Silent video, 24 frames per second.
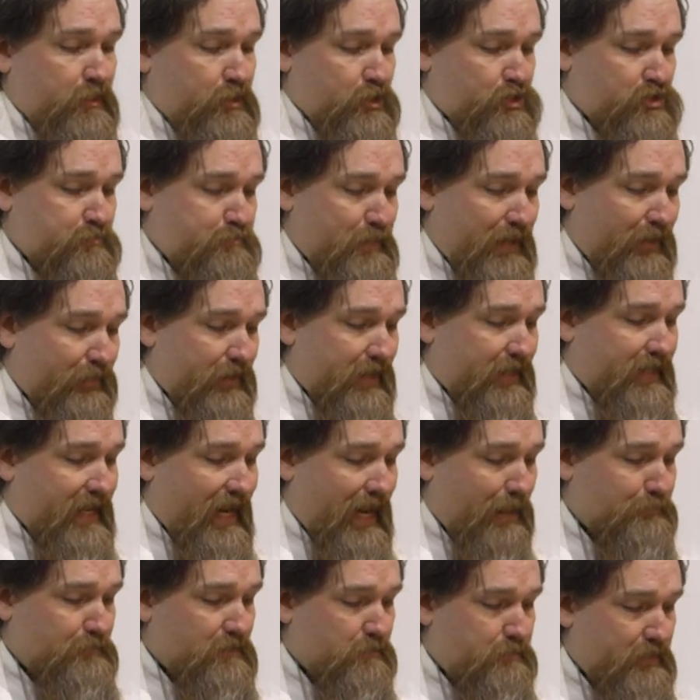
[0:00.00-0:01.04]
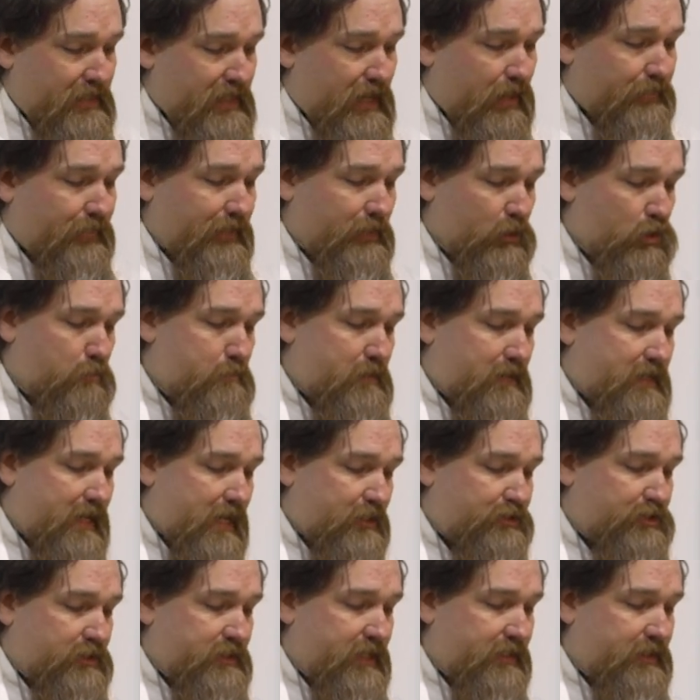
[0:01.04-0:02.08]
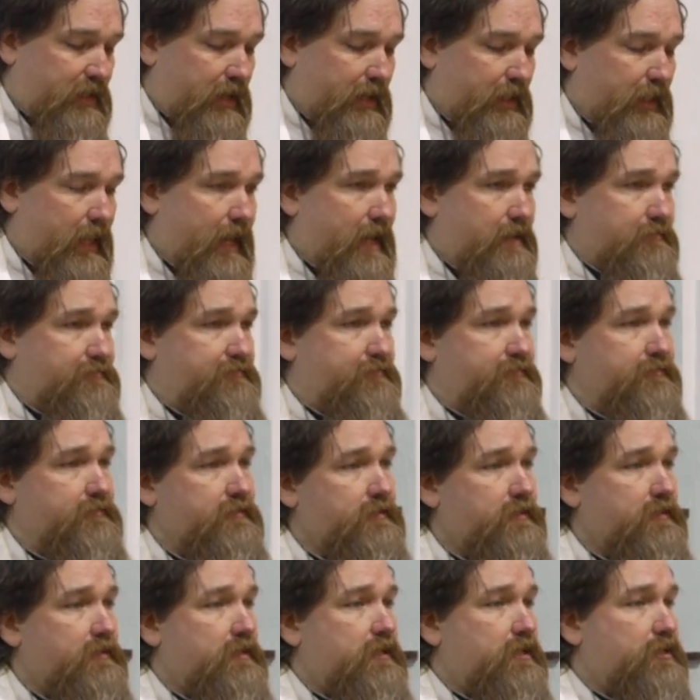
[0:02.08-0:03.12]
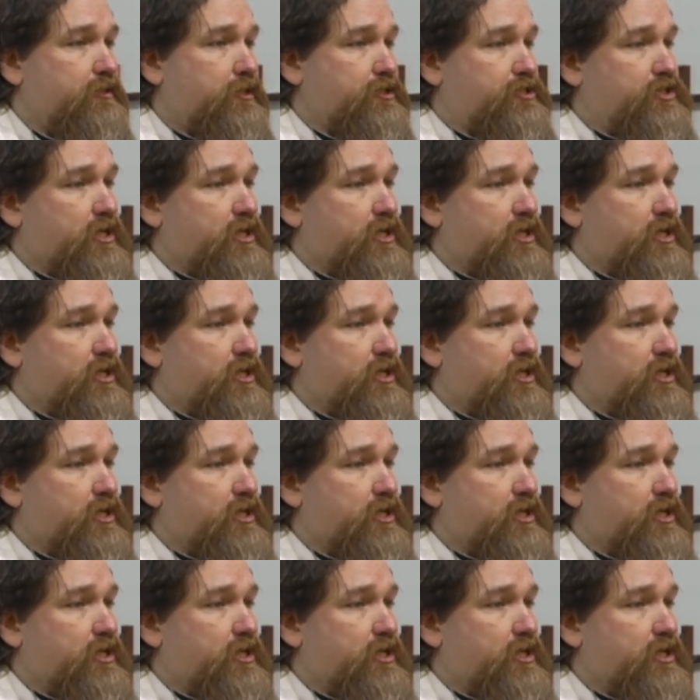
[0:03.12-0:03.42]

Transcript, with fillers: The Spirit came to be our illumination and our life. The